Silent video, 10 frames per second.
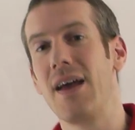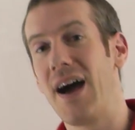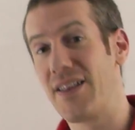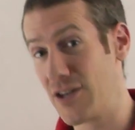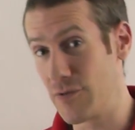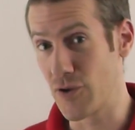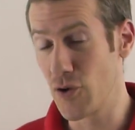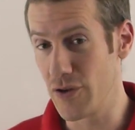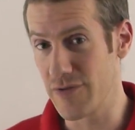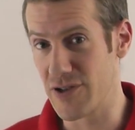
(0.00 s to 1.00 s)
And then you
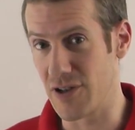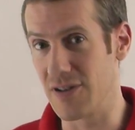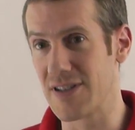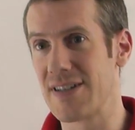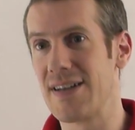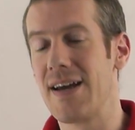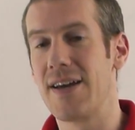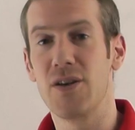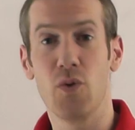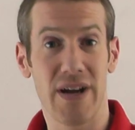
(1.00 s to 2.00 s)
record the results,
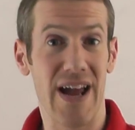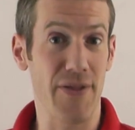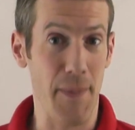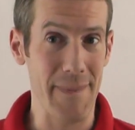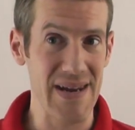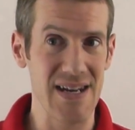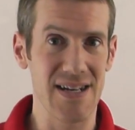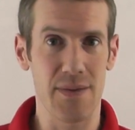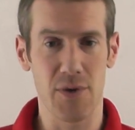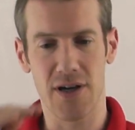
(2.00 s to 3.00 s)
you work out the
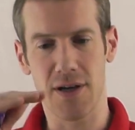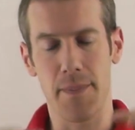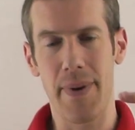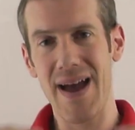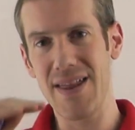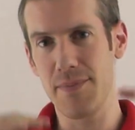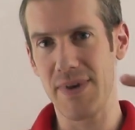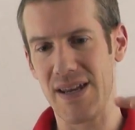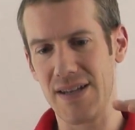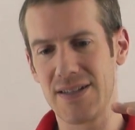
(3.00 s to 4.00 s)
mean, and then we can compare the
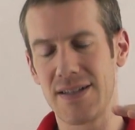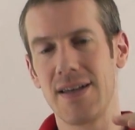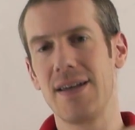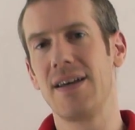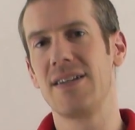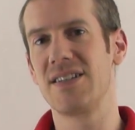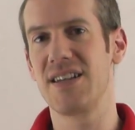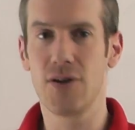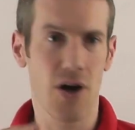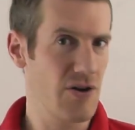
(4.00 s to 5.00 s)
means to
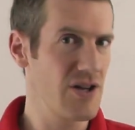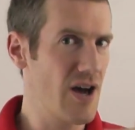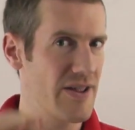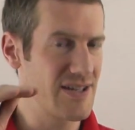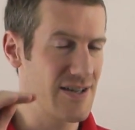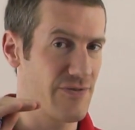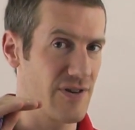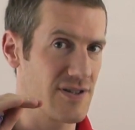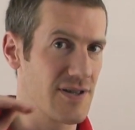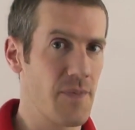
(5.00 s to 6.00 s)
see not only are they
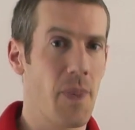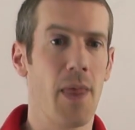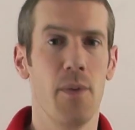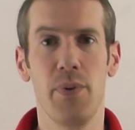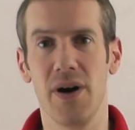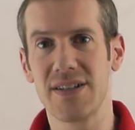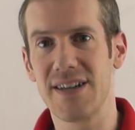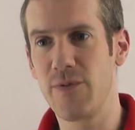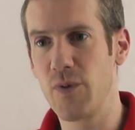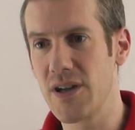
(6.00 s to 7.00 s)
different, but
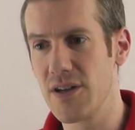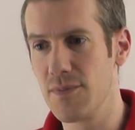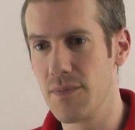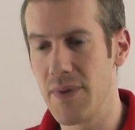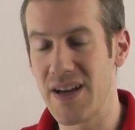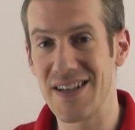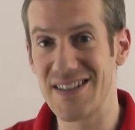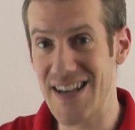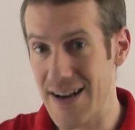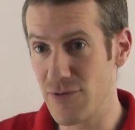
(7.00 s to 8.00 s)
if we can make a
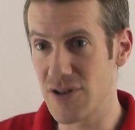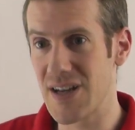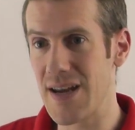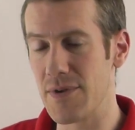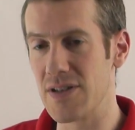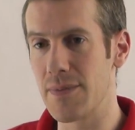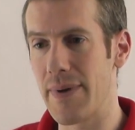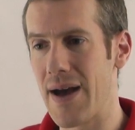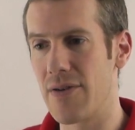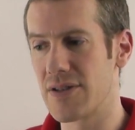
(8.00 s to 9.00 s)
general statement
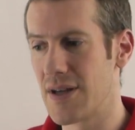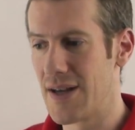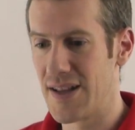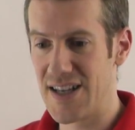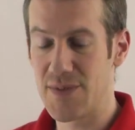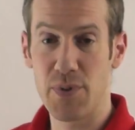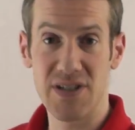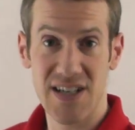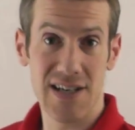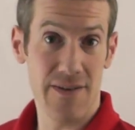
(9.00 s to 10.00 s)
about this
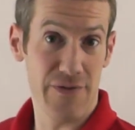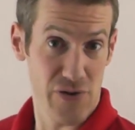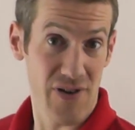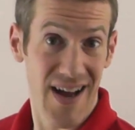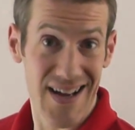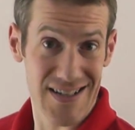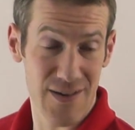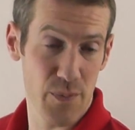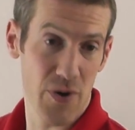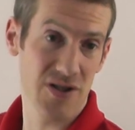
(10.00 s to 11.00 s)
particular variety
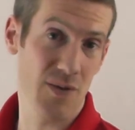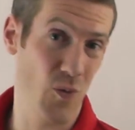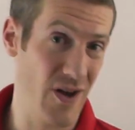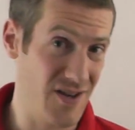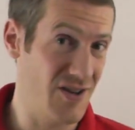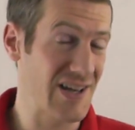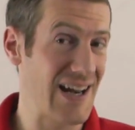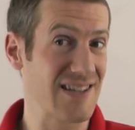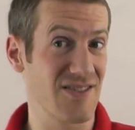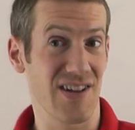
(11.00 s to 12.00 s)
of bush and whether or not the
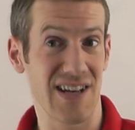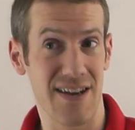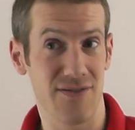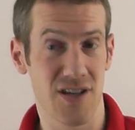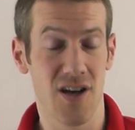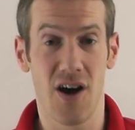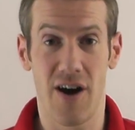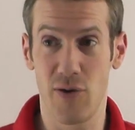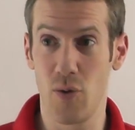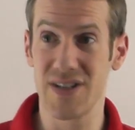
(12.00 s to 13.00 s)
length of the leaves
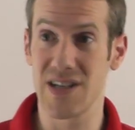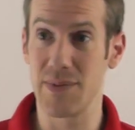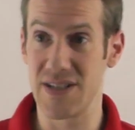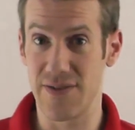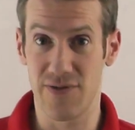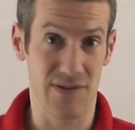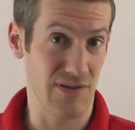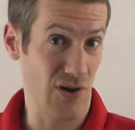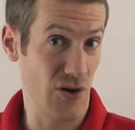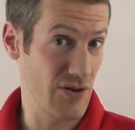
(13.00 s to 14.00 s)
are always going to be different,
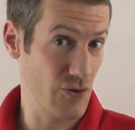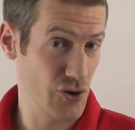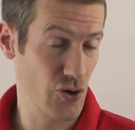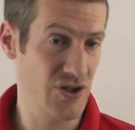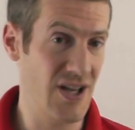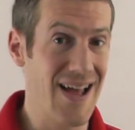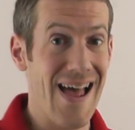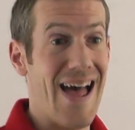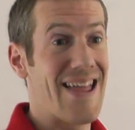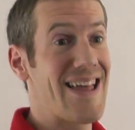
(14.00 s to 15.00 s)
longer or shorter,
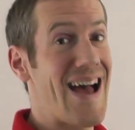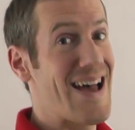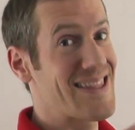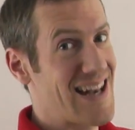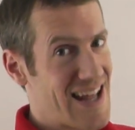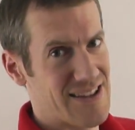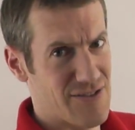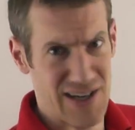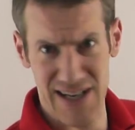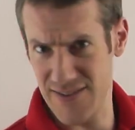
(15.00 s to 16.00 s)
than the length
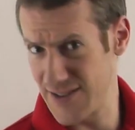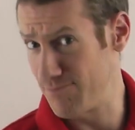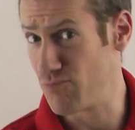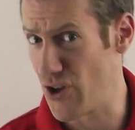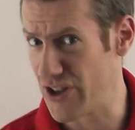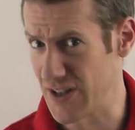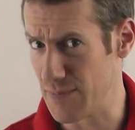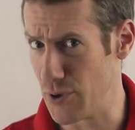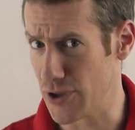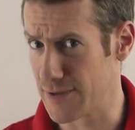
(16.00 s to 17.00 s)
of the leaves on the other
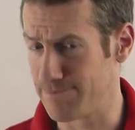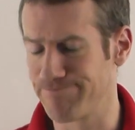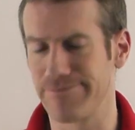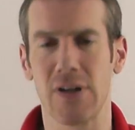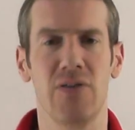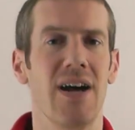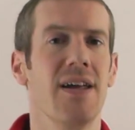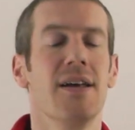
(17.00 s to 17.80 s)
bush. Right,